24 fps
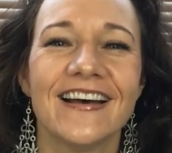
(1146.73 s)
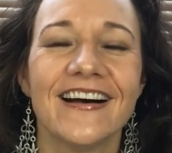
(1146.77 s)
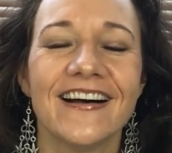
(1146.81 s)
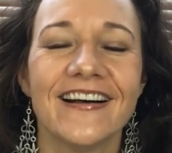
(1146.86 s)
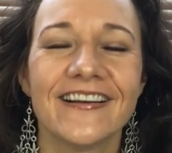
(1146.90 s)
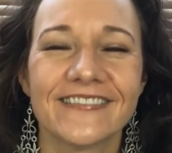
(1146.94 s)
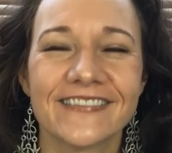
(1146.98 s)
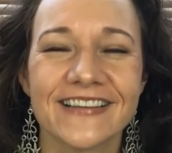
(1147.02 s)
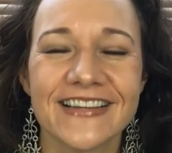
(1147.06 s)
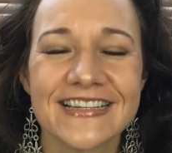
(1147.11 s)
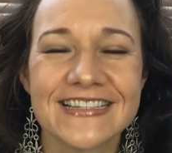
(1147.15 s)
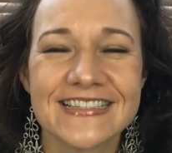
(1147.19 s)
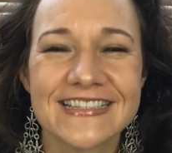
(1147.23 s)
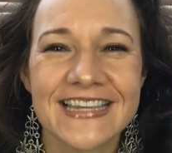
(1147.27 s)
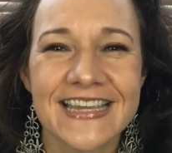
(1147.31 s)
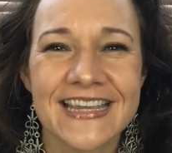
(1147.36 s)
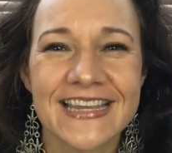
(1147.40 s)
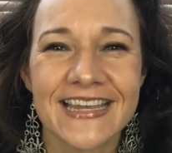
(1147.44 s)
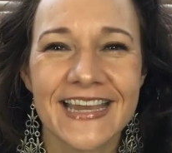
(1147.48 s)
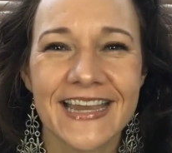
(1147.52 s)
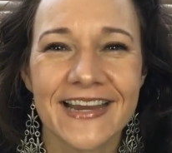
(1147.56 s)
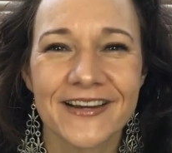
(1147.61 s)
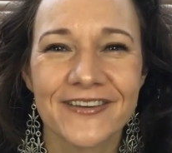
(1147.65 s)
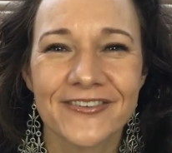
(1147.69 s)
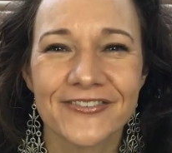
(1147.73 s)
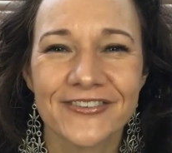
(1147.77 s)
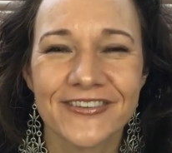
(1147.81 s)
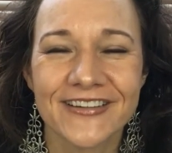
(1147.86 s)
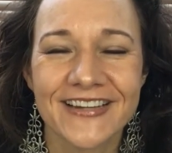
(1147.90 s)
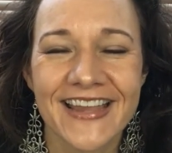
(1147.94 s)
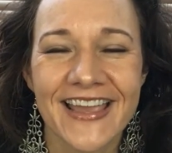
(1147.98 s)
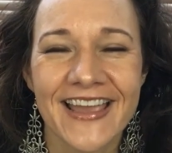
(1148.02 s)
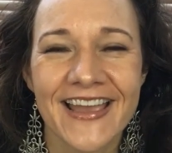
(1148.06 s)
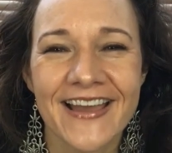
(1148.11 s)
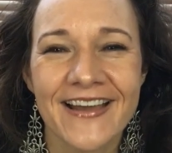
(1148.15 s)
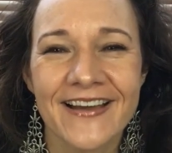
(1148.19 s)
All right, take care for
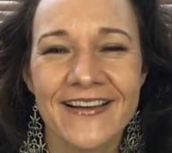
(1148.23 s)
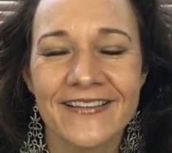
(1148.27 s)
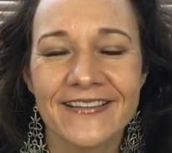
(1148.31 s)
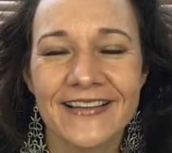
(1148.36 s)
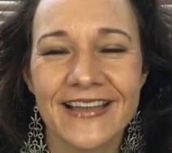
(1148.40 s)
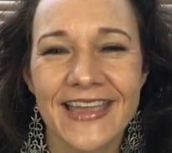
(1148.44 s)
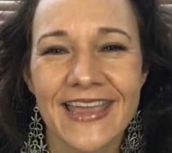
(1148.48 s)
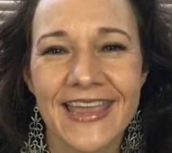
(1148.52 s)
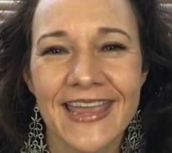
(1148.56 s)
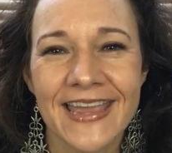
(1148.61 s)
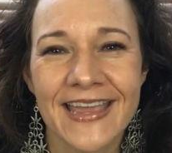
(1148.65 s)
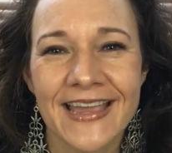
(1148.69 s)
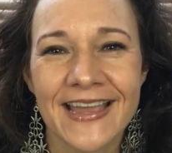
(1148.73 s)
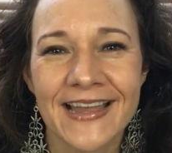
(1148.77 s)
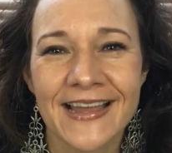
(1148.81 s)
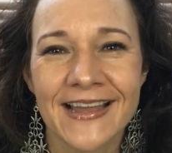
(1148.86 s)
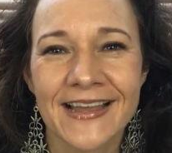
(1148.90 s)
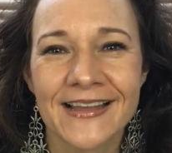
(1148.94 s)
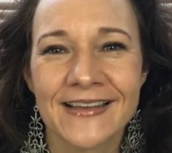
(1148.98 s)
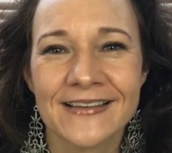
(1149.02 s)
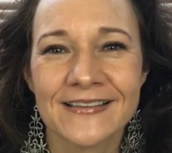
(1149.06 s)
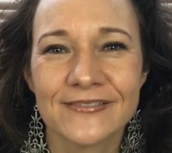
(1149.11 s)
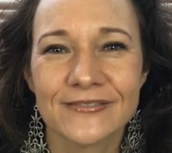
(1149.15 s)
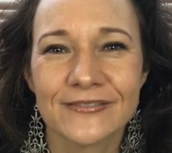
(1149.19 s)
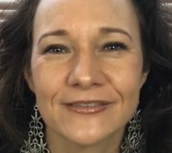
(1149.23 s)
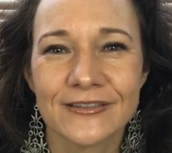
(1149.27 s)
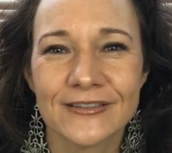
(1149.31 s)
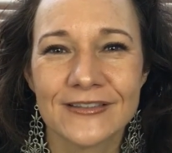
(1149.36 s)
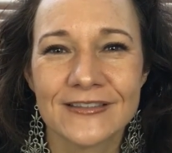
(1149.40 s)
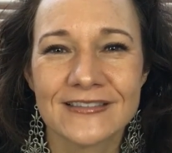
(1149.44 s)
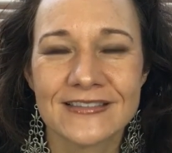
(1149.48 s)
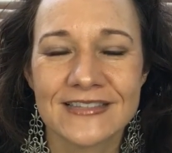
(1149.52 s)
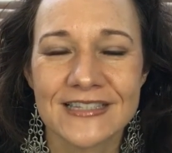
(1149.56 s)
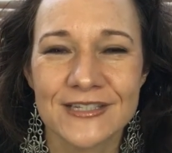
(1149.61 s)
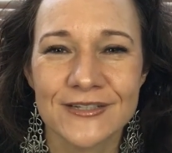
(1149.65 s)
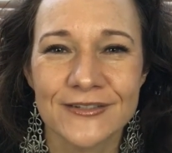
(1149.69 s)
now, and we'll
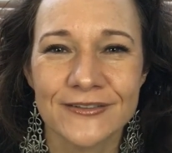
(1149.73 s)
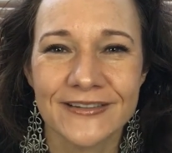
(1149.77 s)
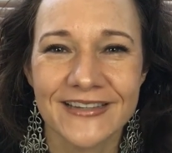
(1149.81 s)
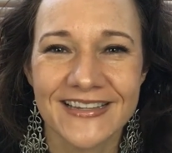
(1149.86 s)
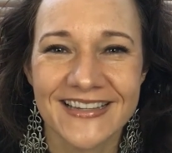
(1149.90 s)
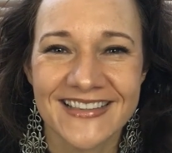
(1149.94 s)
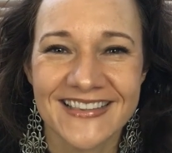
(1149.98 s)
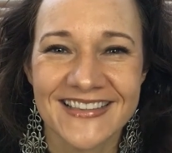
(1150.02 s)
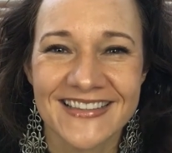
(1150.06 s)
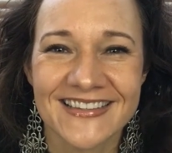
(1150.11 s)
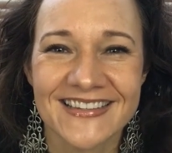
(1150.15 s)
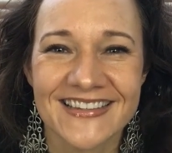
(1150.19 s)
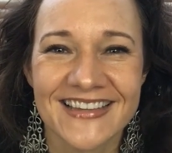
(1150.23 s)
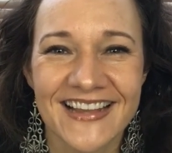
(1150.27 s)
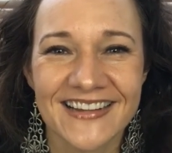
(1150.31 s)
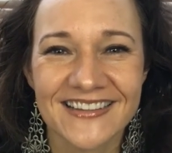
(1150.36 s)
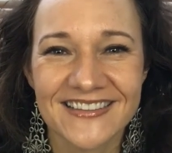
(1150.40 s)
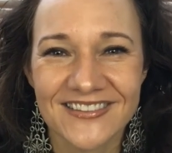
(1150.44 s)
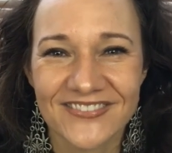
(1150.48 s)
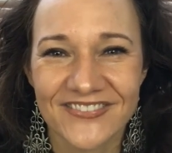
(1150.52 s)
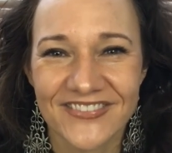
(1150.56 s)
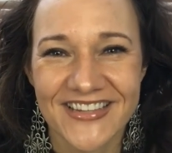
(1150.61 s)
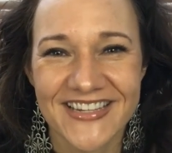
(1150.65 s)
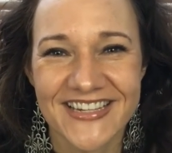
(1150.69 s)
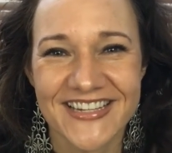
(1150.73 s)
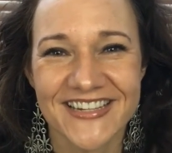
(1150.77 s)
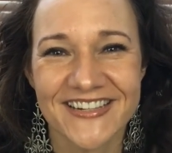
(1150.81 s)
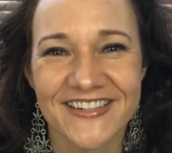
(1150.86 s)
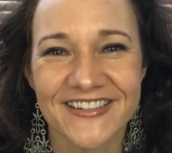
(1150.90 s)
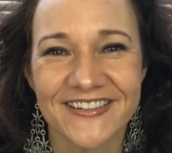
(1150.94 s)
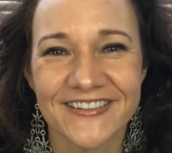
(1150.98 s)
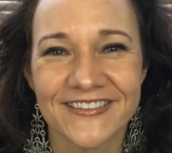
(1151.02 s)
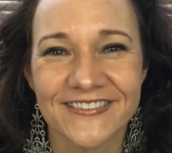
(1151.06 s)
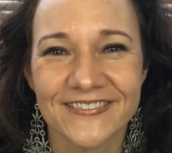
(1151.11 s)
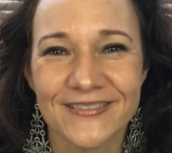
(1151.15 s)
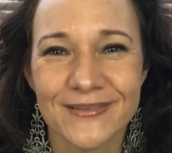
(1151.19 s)
see you in the next
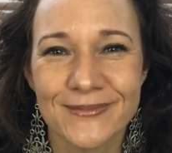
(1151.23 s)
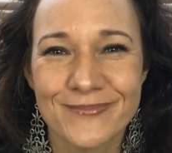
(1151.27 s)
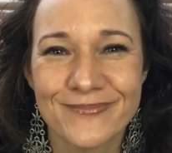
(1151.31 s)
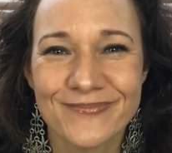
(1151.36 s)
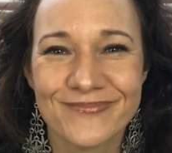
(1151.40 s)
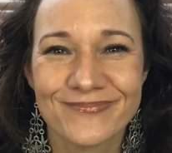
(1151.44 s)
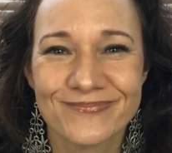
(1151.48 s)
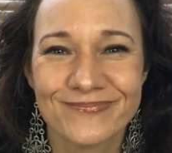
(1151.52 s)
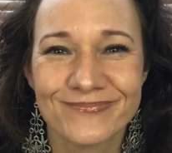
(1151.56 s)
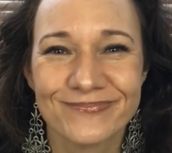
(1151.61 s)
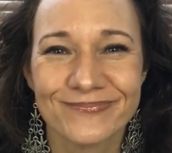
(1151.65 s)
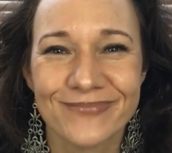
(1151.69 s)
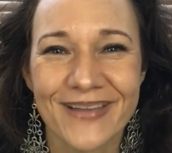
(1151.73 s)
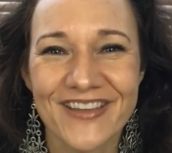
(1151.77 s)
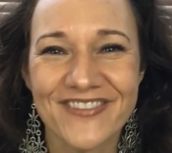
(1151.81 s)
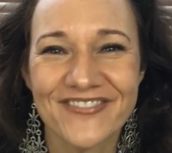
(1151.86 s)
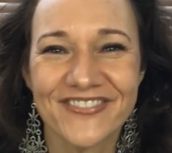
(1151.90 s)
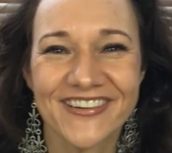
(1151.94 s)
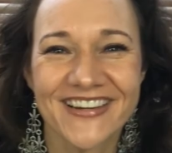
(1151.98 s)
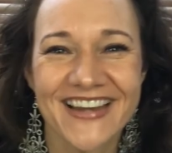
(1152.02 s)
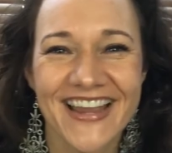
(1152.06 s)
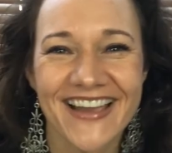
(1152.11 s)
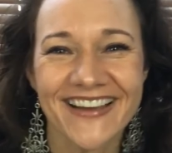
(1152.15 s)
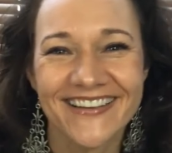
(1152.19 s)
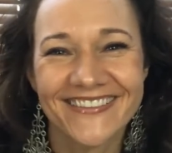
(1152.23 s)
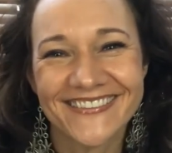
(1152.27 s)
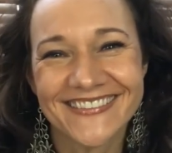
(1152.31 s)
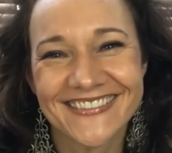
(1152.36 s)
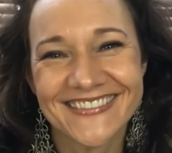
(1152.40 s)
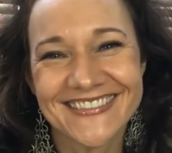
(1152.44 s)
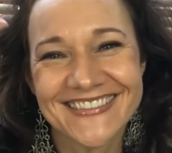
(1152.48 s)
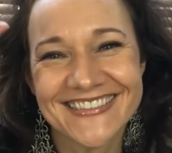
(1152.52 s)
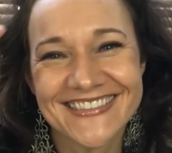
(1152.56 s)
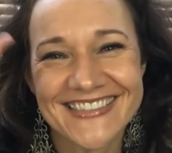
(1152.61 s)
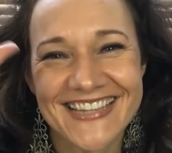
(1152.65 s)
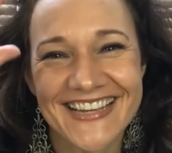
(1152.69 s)
video. Bye for now.
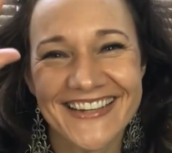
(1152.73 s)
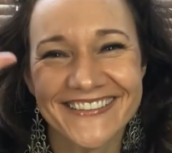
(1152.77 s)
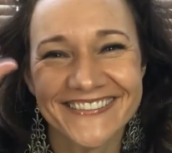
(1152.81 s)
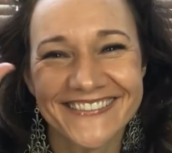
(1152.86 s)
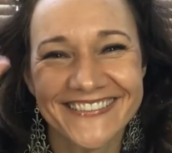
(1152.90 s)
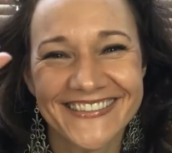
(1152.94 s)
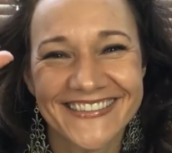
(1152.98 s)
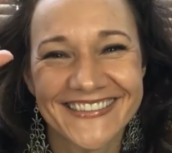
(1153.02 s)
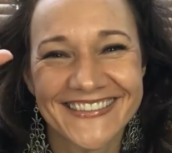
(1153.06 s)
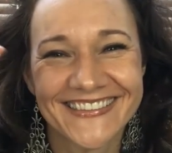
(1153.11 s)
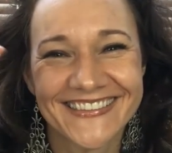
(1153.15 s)
Ciao.